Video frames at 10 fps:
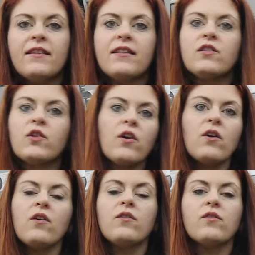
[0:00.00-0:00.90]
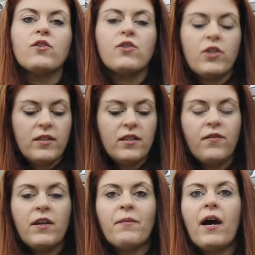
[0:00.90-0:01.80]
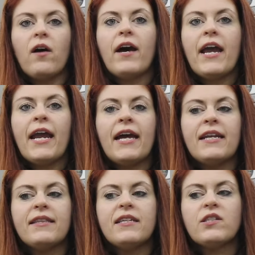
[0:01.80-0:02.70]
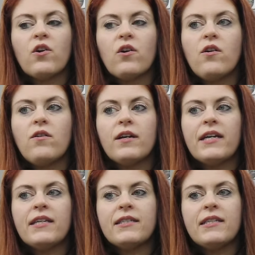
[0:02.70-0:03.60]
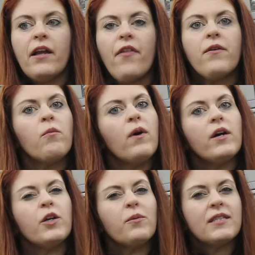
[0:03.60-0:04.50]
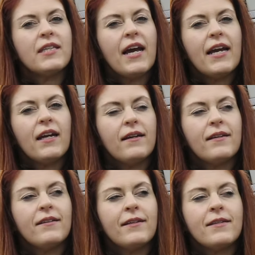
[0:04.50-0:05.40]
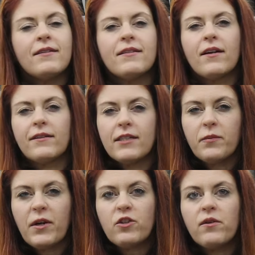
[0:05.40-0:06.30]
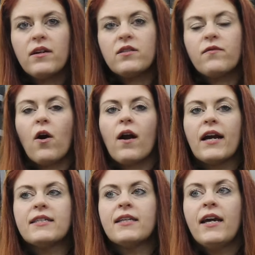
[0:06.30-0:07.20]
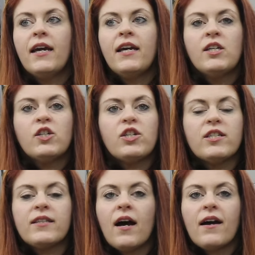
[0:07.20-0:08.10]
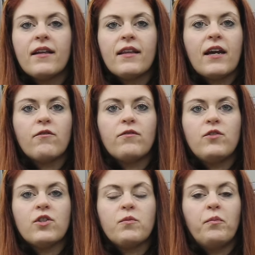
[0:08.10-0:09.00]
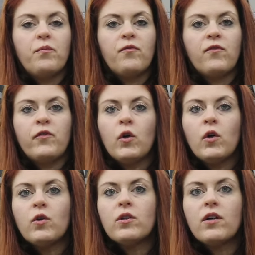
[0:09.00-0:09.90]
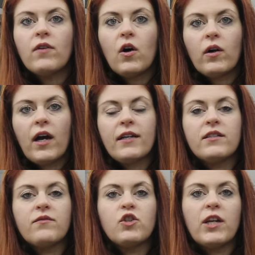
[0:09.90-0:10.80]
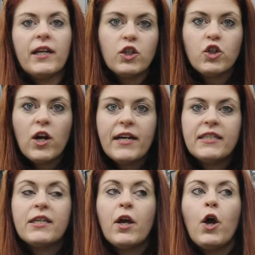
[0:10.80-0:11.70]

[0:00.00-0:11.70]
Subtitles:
this girl. She's a female, and this girl is nothing what you would say necessarily special as far as she's not like just full of all kinds of genetic traits.